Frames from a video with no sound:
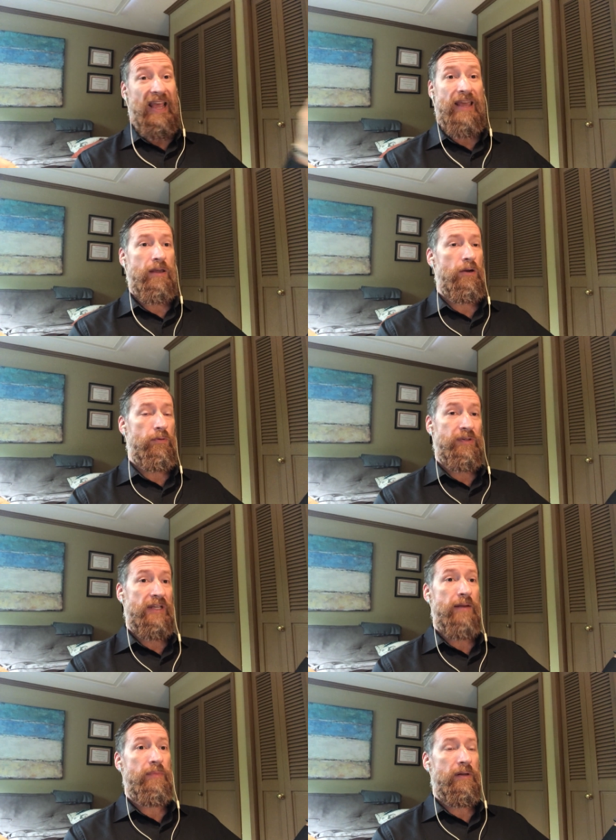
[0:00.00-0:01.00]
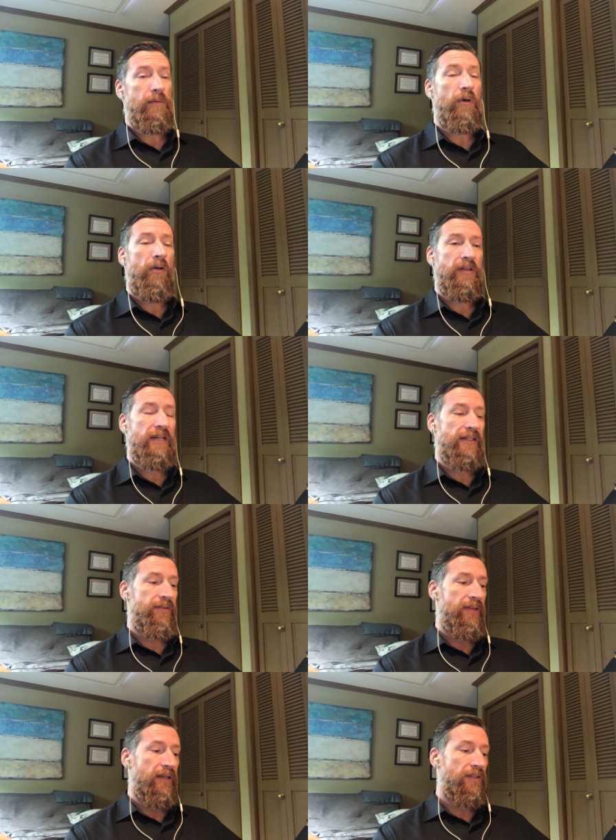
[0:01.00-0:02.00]
anger, resentment, all these kinds
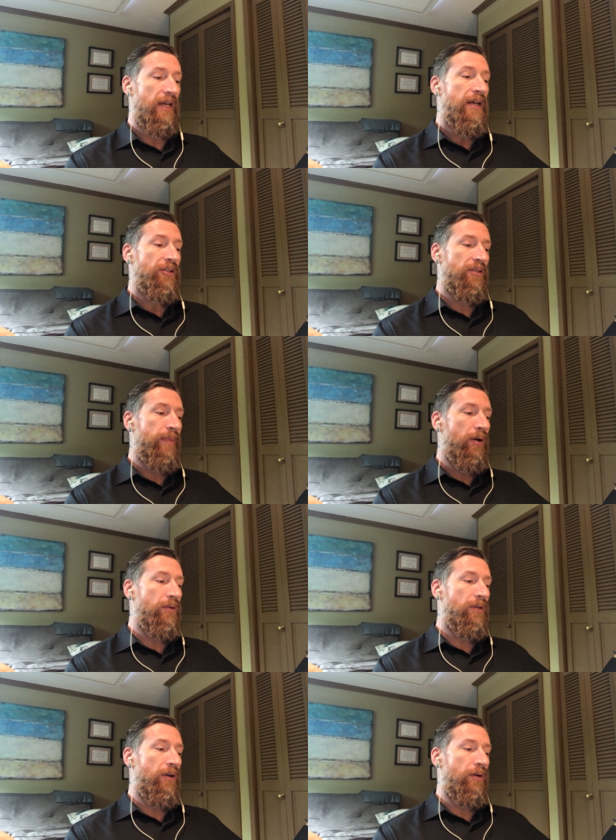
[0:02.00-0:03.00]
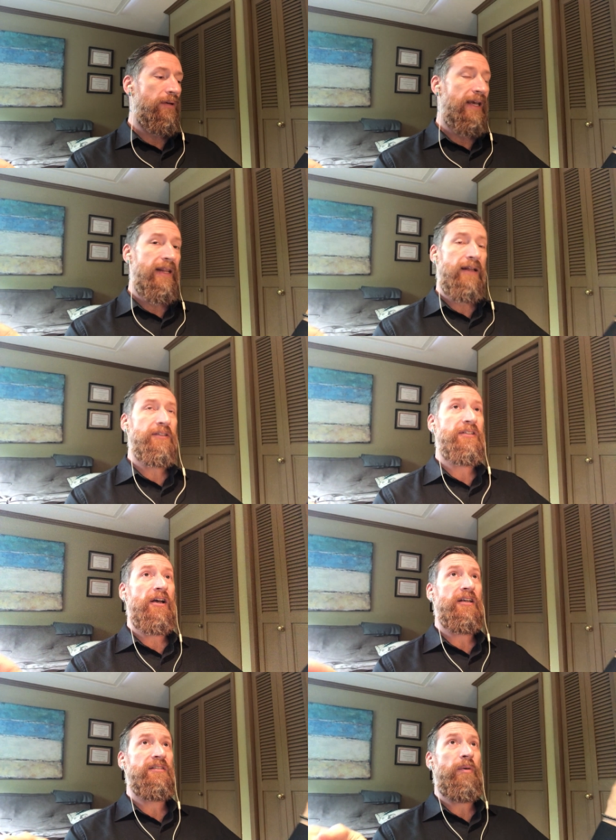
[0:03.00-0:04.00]
of things. So it's about, getting
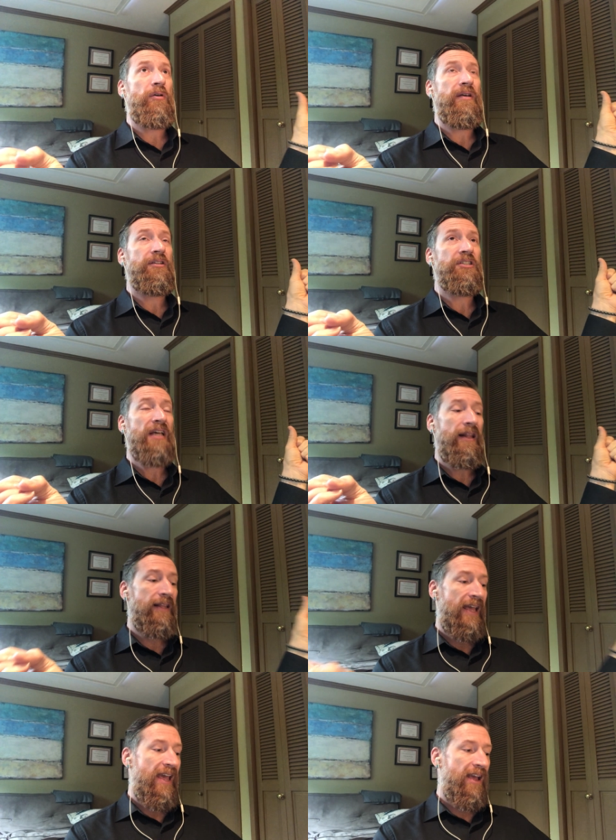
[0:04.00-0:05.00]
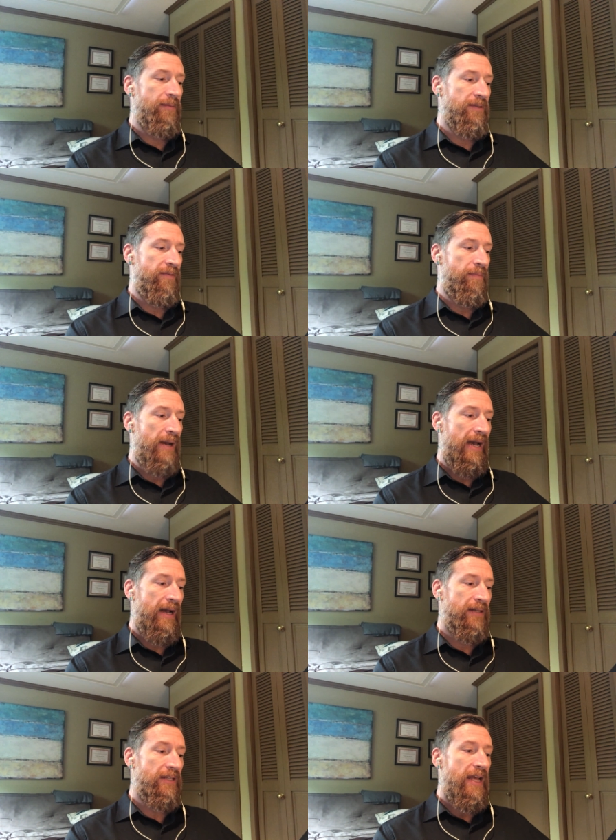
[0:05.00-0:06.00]
unstuck. It's about shedding the hang-ups of the
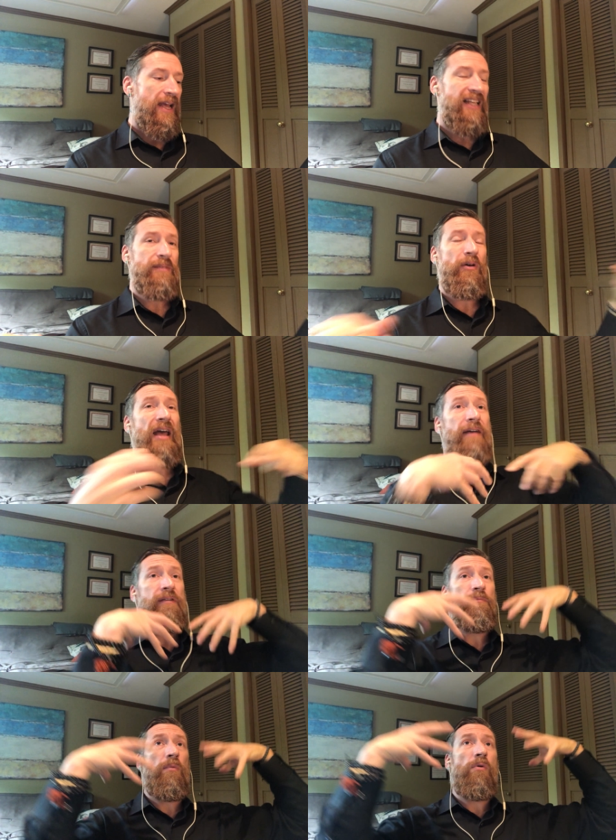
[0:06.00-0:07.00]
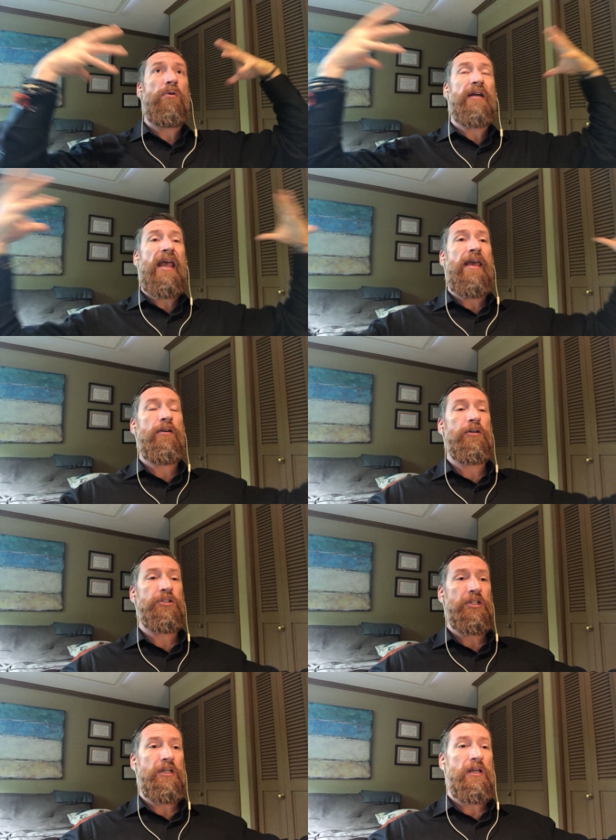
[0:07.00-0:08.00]
past. It's about having more
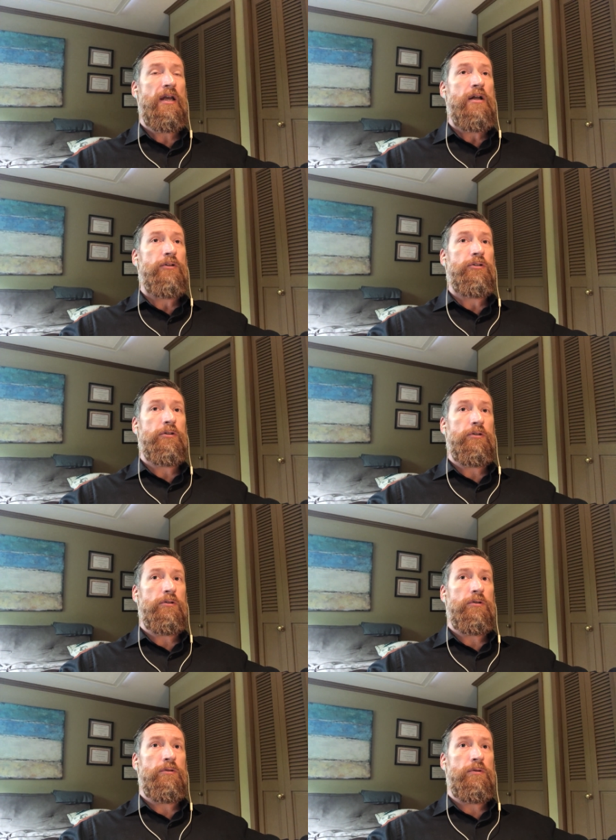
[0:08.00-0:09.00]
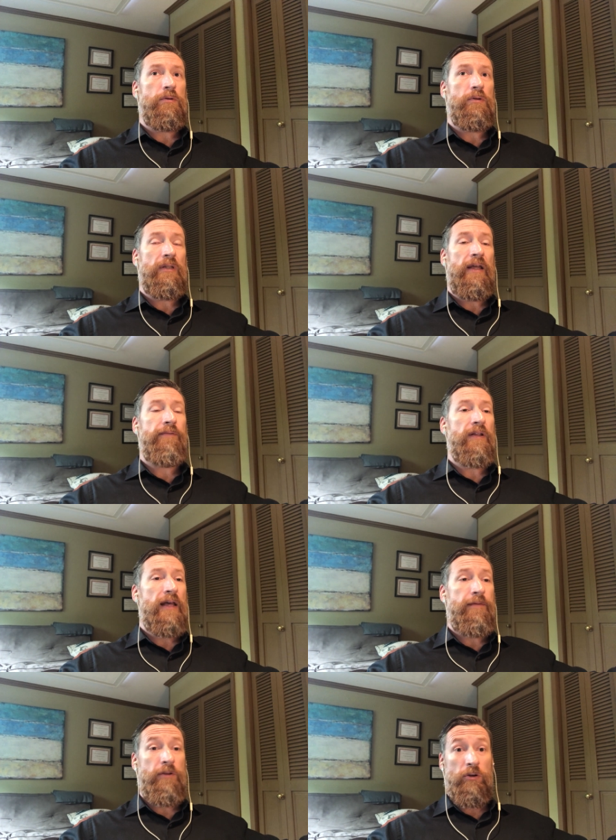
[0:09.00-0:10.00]
energy to live the
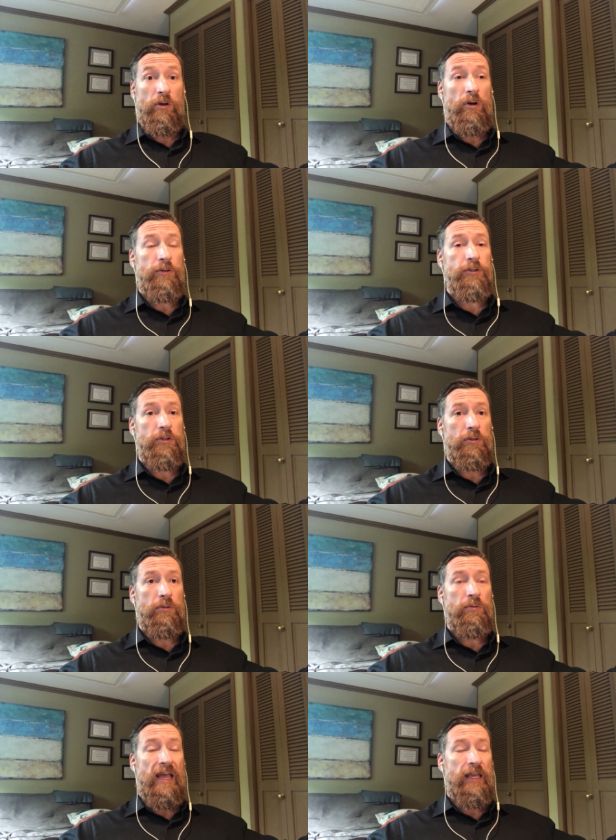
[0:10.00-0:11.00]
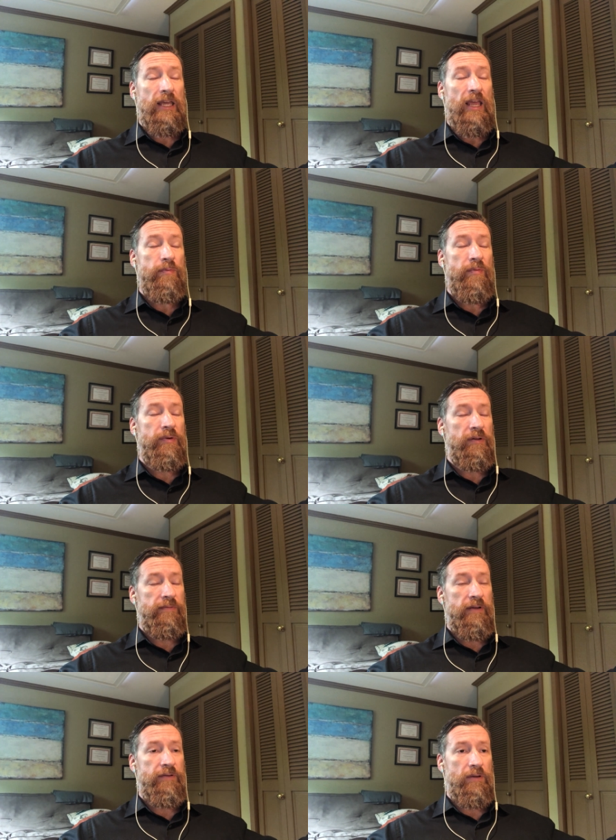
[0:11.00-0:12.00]
life you're called to and capable of
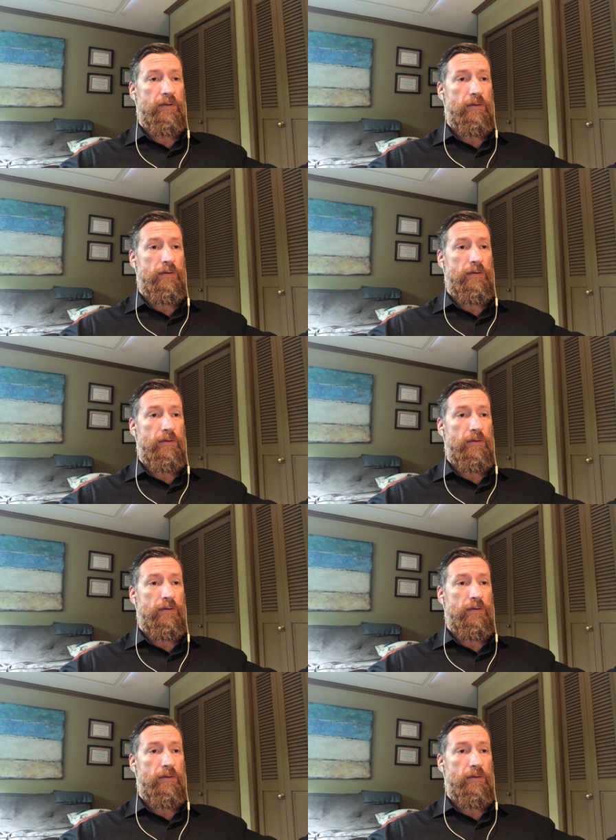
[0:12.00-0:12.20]
living.